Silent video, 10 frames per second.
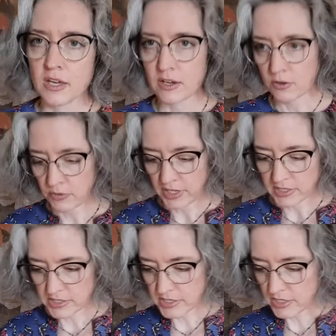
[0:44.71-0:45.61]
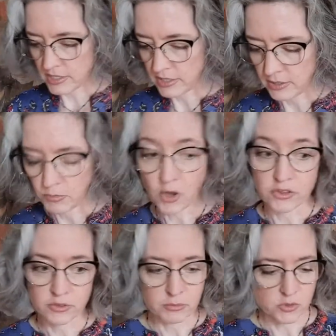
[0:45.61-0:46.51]
All right, um,
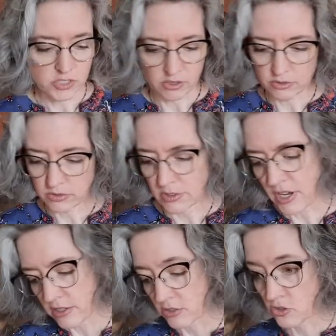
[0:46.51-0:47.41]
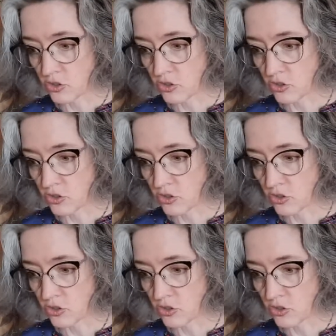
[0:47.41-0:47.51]
although the Muse Tarot is not